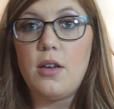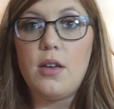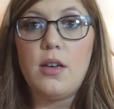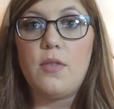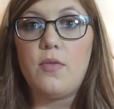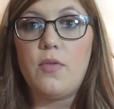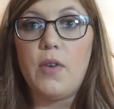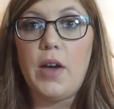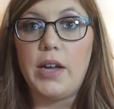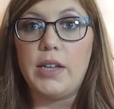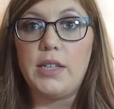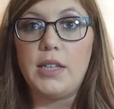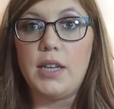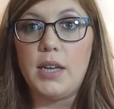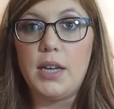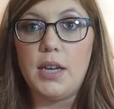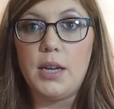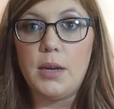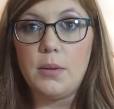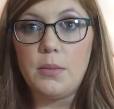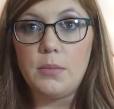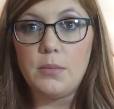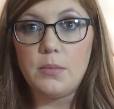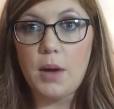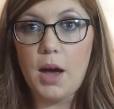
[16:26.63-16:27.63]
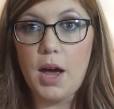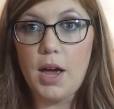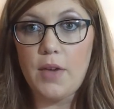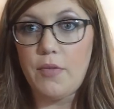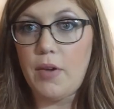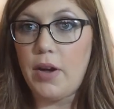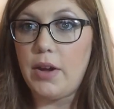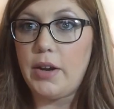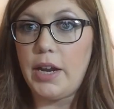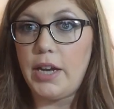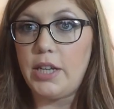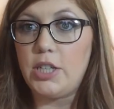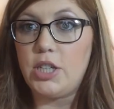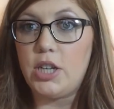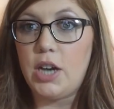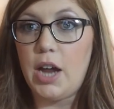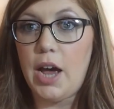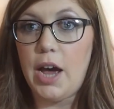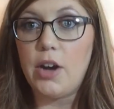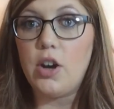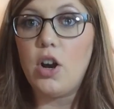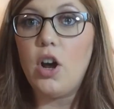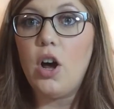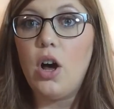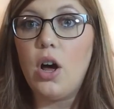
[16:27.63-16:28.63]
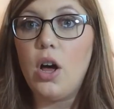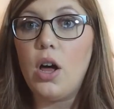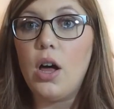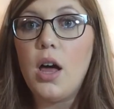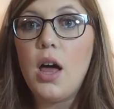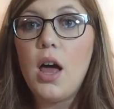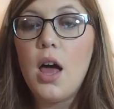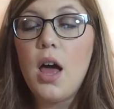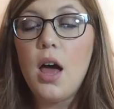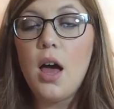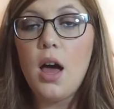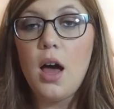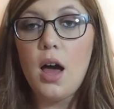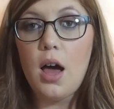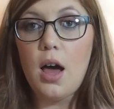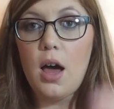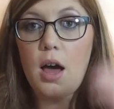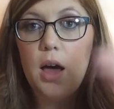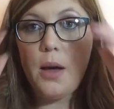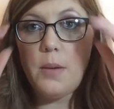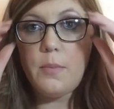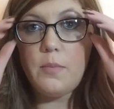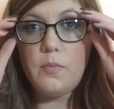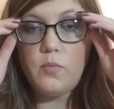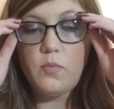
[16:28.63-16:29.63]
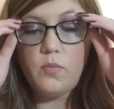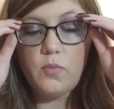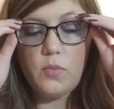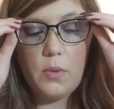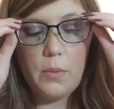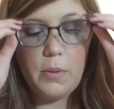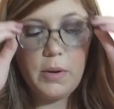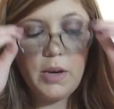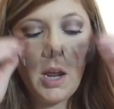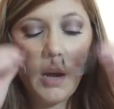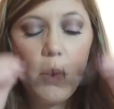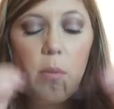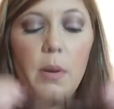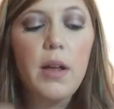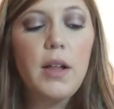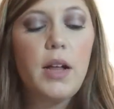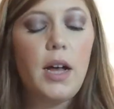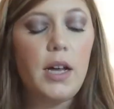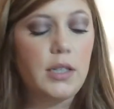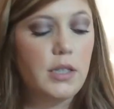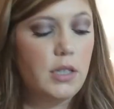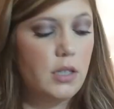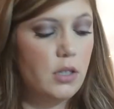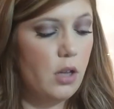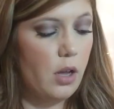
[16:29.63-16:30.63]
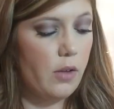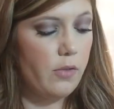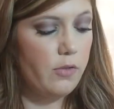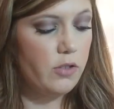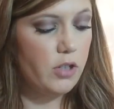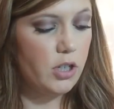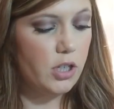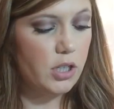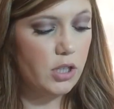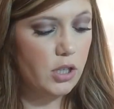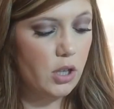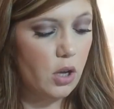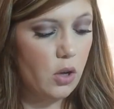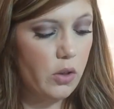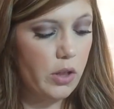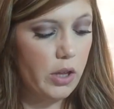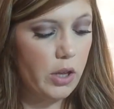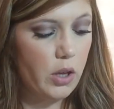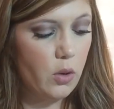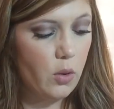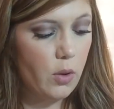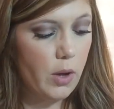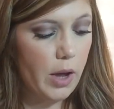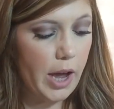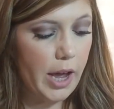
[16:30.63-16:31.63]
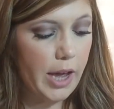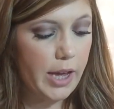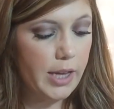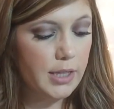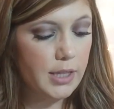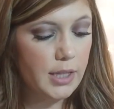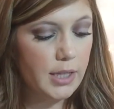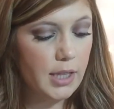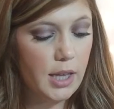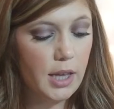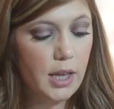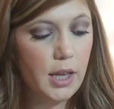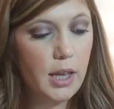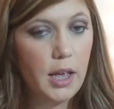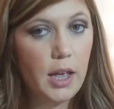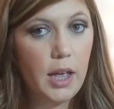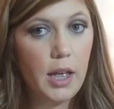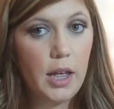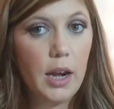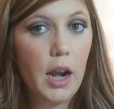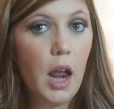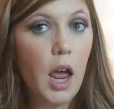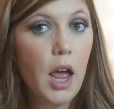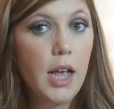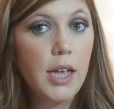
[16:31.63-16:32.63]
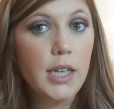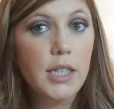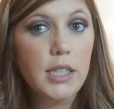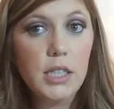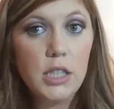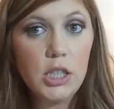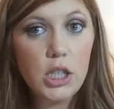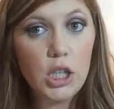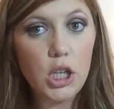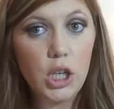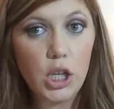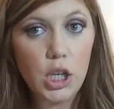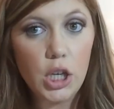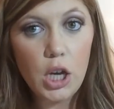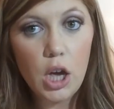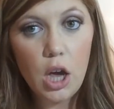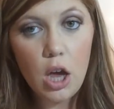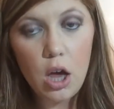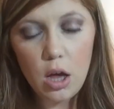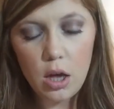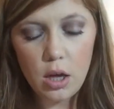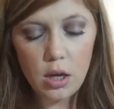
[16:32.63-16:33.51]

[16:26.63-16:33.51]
affected my foundation at all. Let me take my glasses off just so that you guys can see.